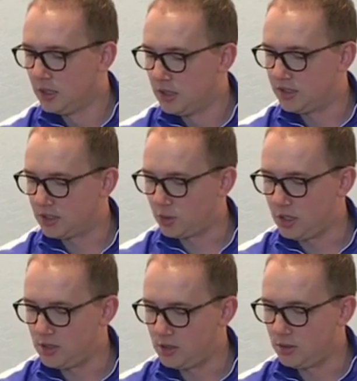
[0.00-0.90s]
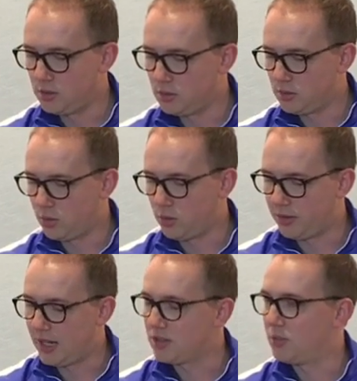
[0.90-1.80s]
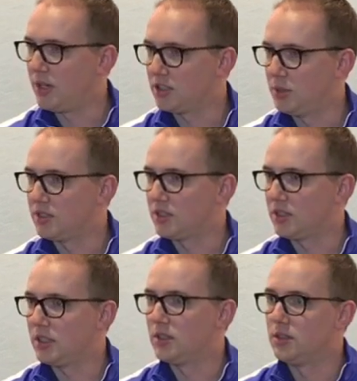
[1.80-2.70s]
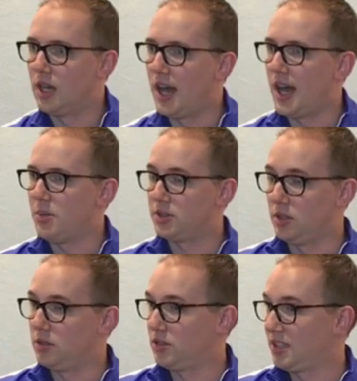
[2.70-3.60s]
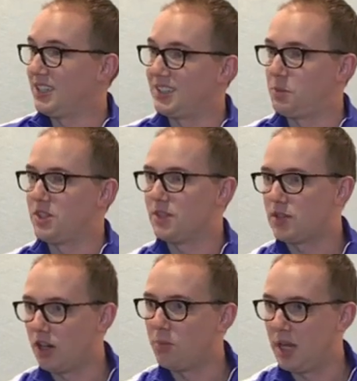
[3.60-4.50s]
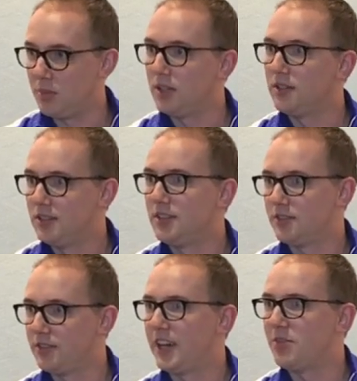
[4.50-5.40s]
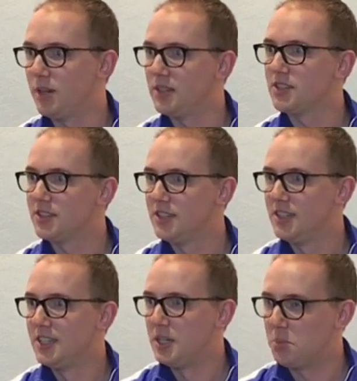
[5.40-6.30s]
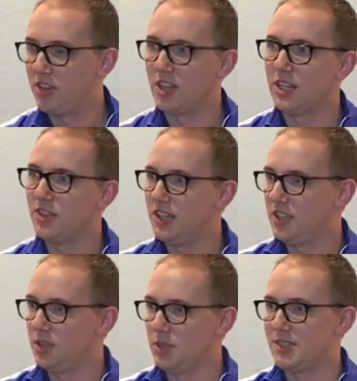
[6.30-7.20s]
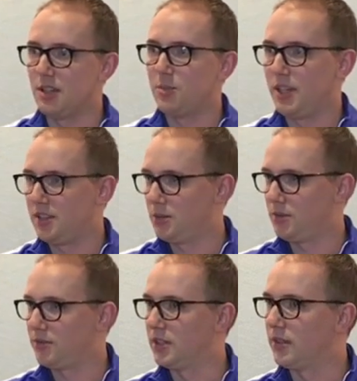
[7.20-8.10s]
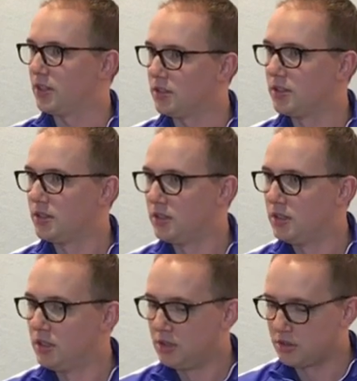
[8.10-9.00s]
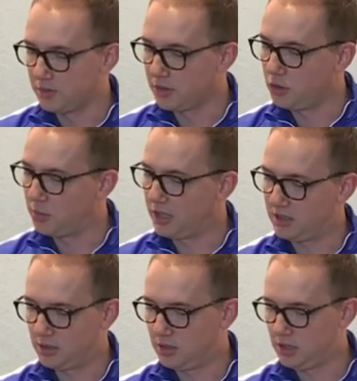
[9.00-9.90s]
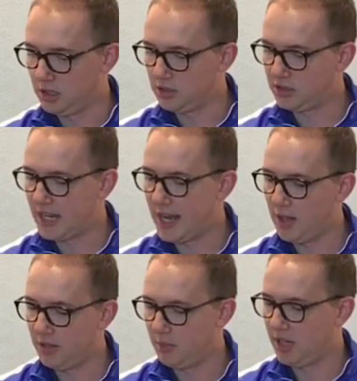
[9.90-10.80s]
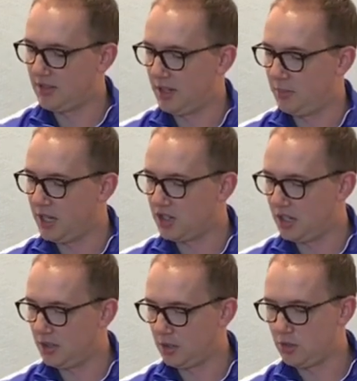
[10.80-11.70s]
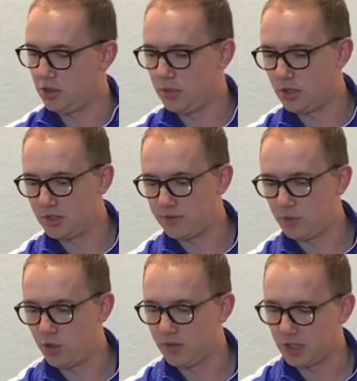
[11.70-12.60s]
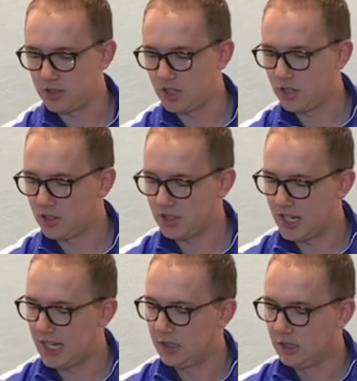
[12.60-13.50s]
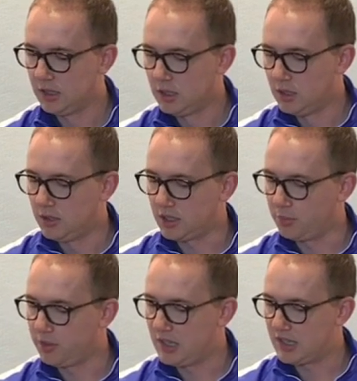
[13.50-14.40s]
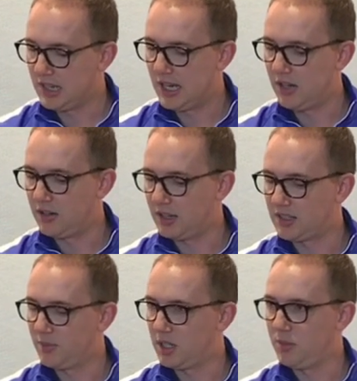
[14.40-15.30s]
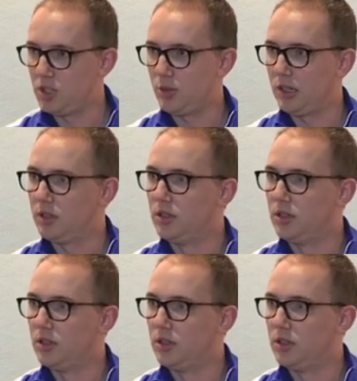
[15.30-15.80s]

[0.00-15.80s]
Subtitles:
$622 or $1,000 basically. So it's like an expensive car payment for 5 months, but at the end of it, you'll be done buying cookware forever. So for you, based on cooking style and based on budget, like would you be looking for more of like a starter set, the complete set, or like something in between?